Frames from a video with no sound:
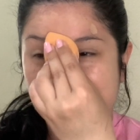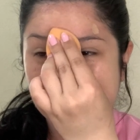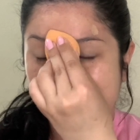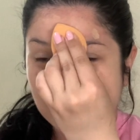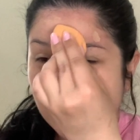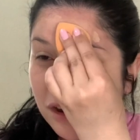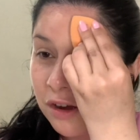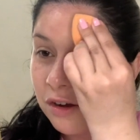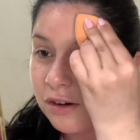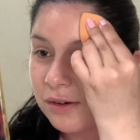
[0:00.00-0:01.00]
to
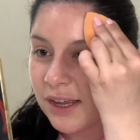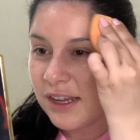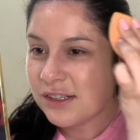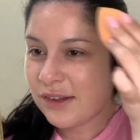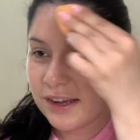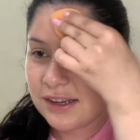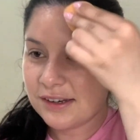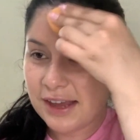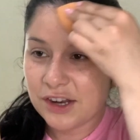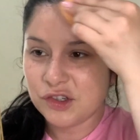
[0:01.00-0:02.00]
go so I could
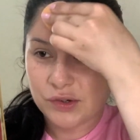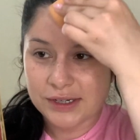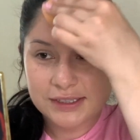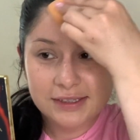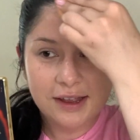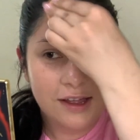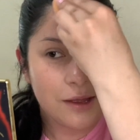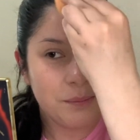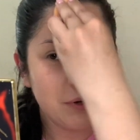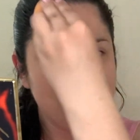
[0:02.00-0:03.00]
get dressed
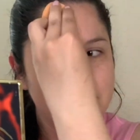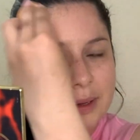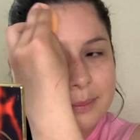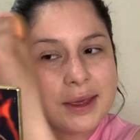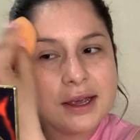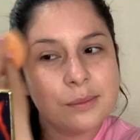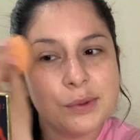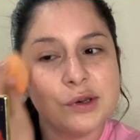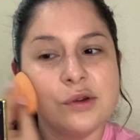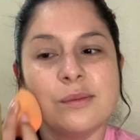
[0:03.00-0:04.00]
up and do my makeup
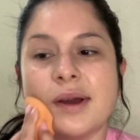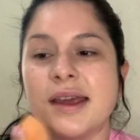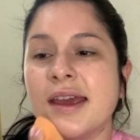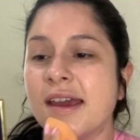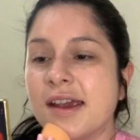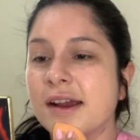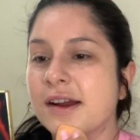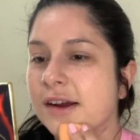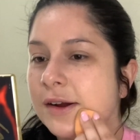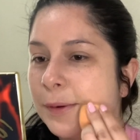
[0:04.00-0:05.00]
and do my
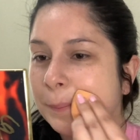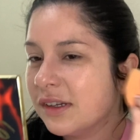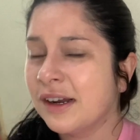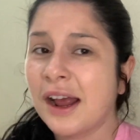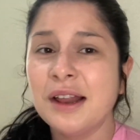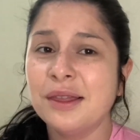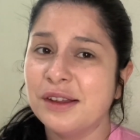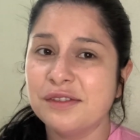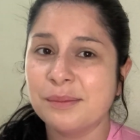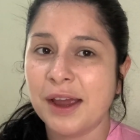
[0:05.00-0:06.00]
hair. And I
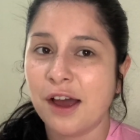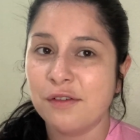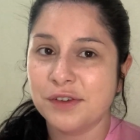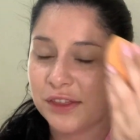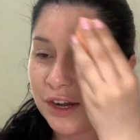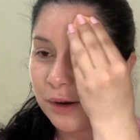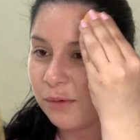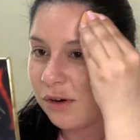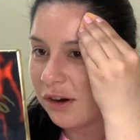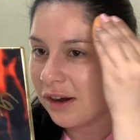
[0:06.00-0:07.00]
loved my outfit that I
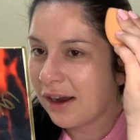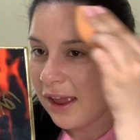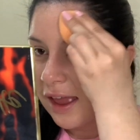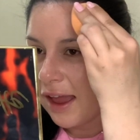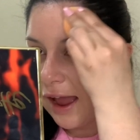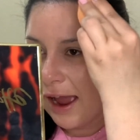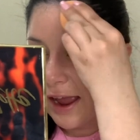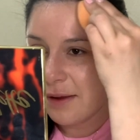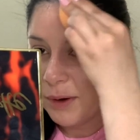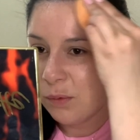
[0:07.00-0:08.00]
wore. I
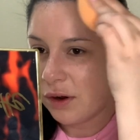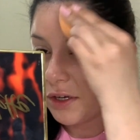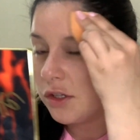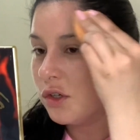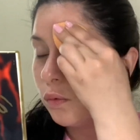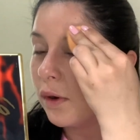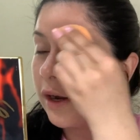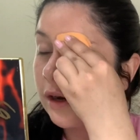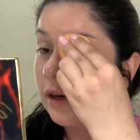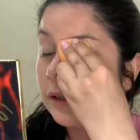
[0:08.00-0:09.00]
had been wanting to
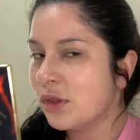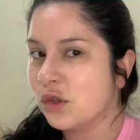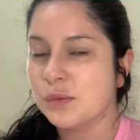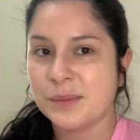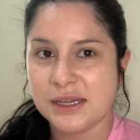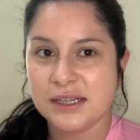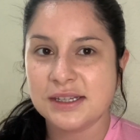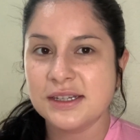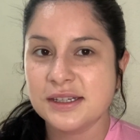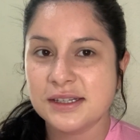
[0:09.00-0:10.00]
wear those
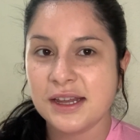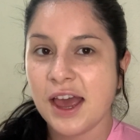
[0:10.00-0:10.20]
pieces